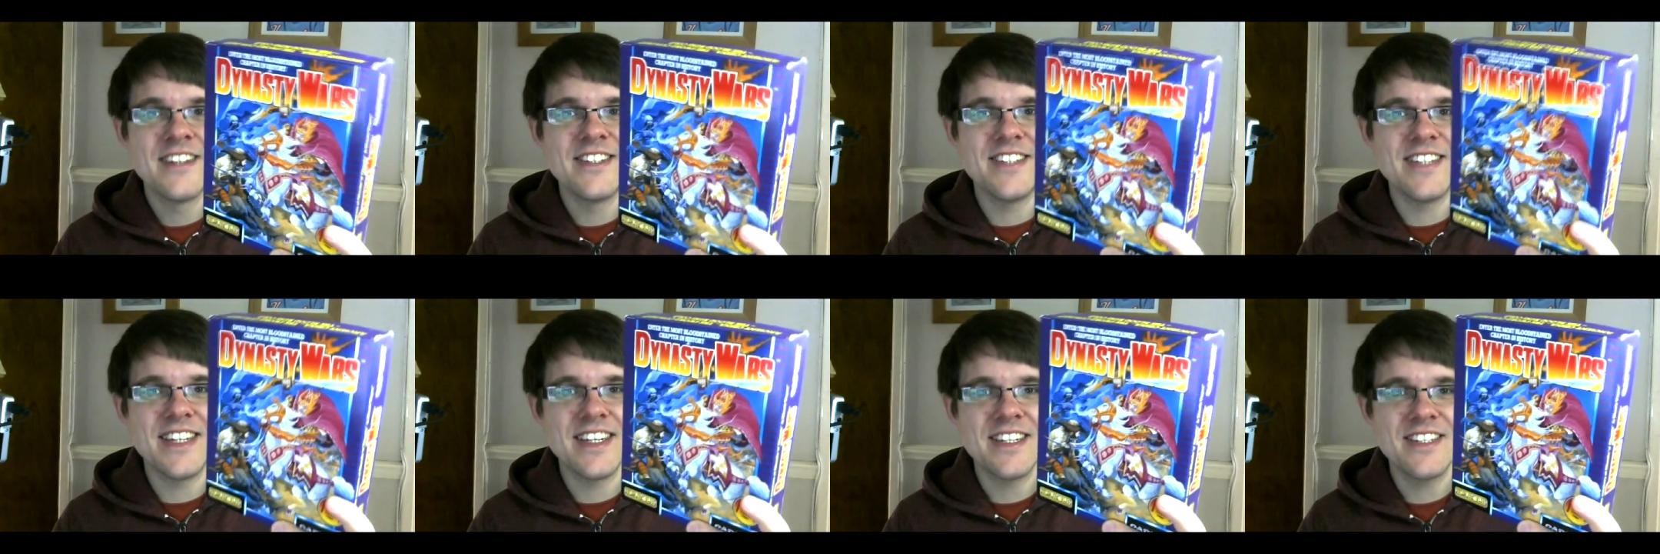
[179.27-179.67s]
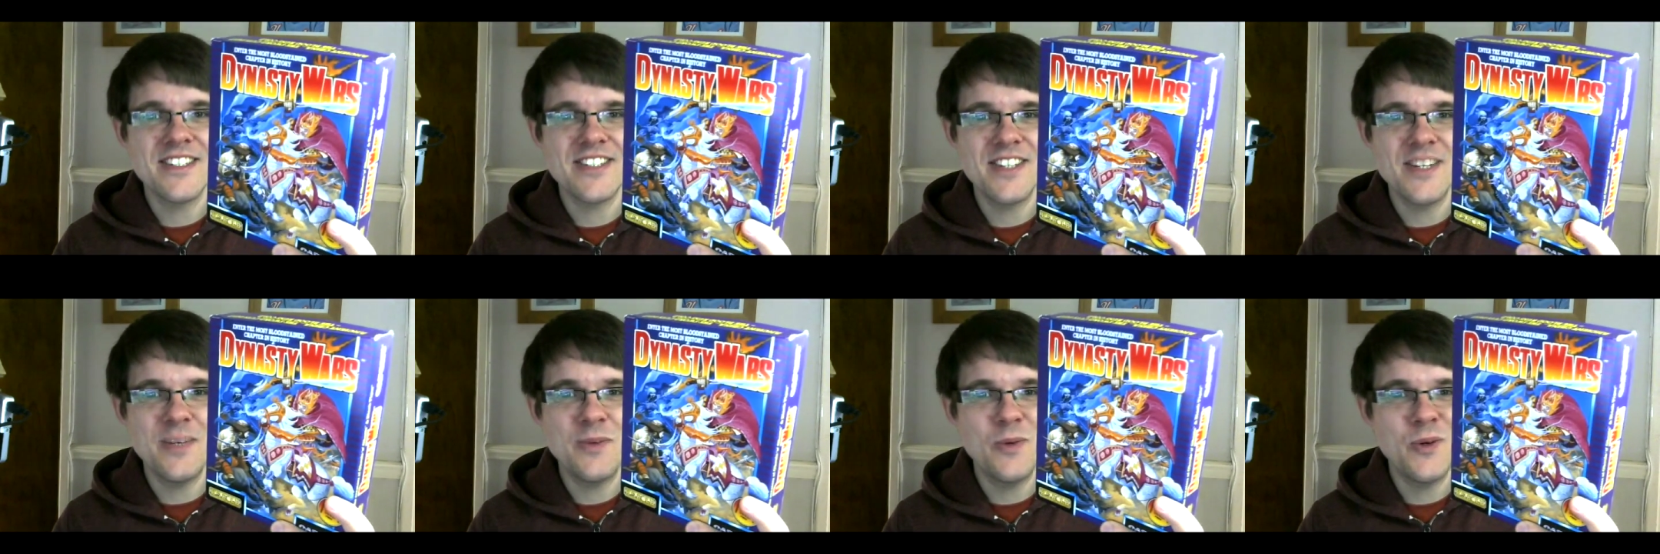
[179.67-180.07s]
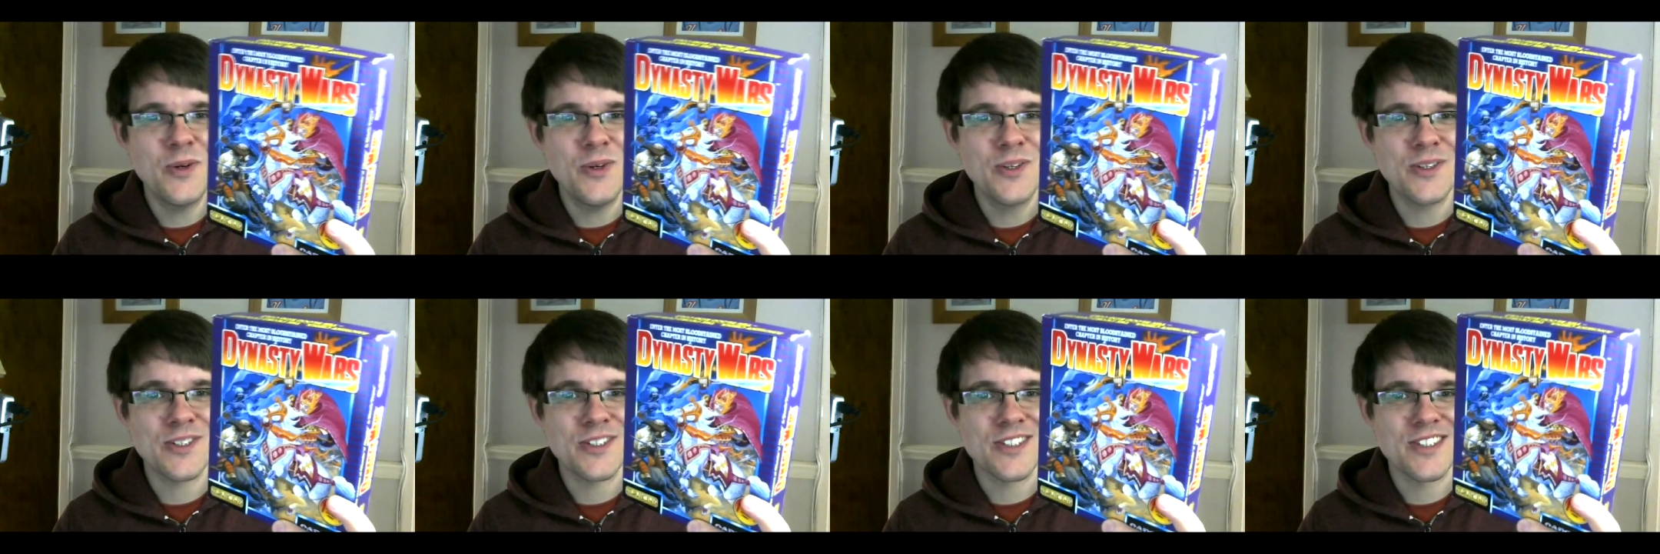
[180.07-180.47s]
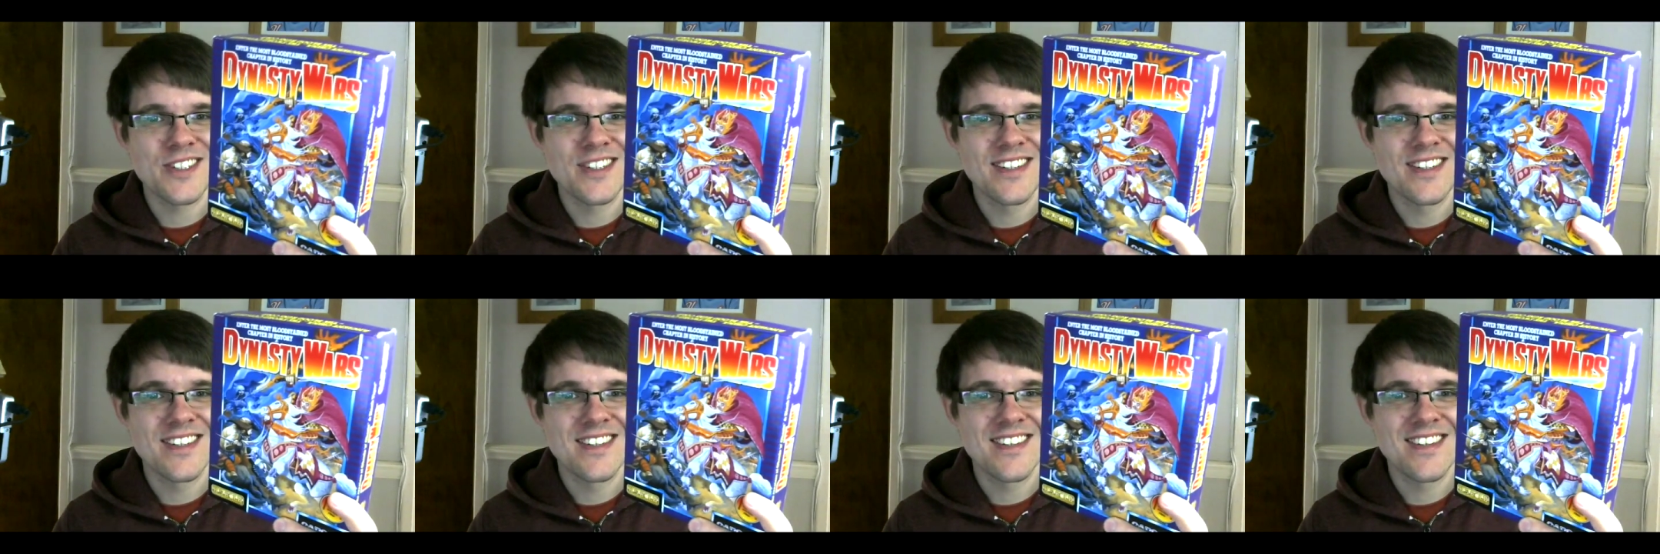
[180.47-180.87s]
Dynasty Wars.
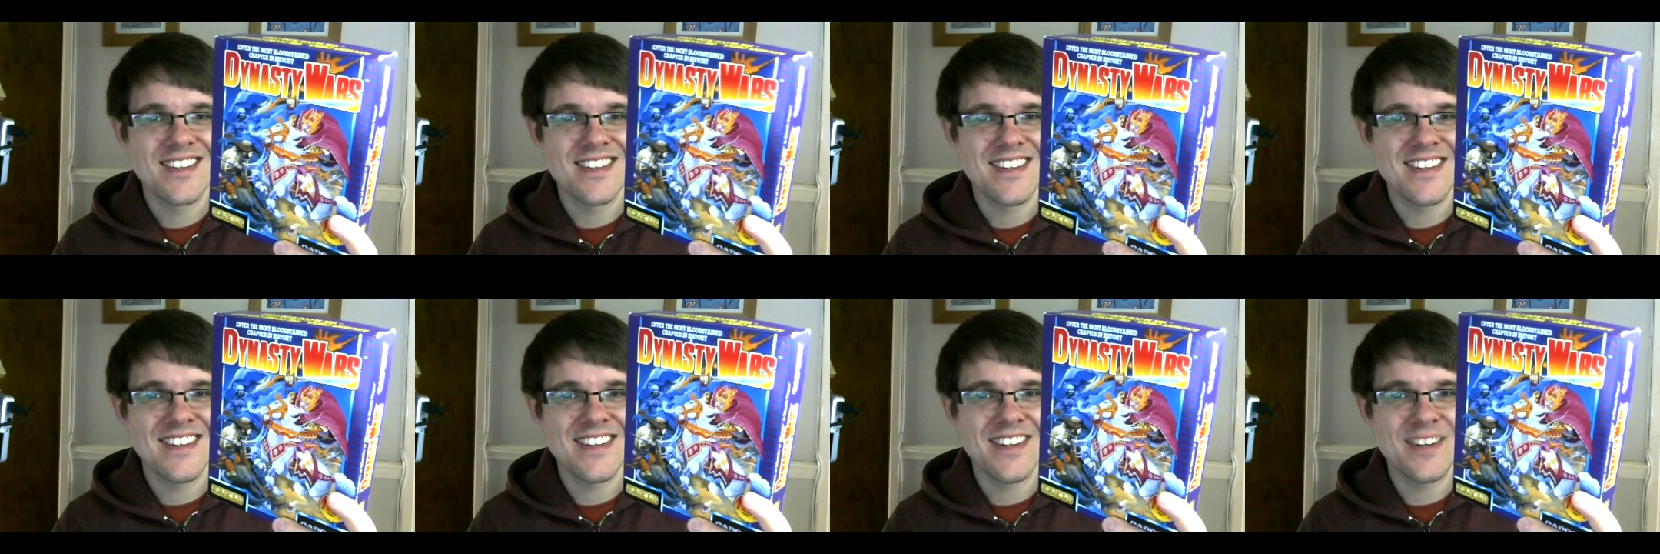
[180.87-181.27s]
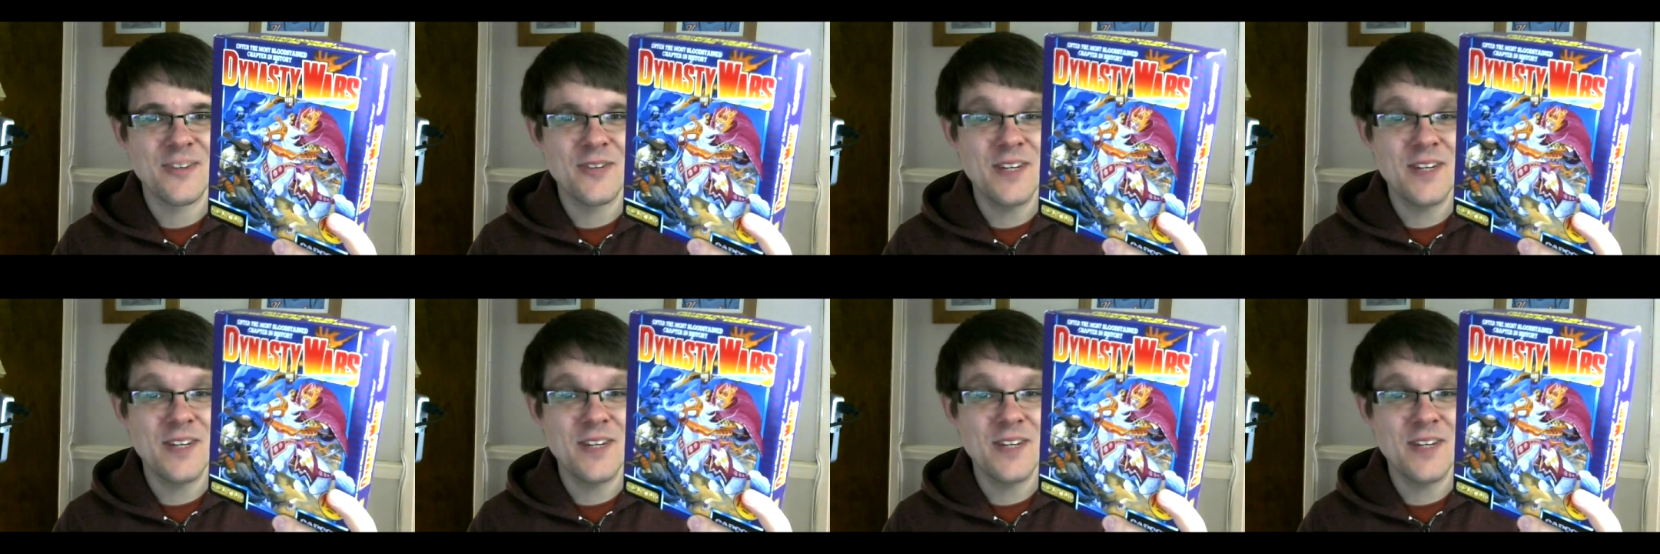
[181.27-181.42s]
I'm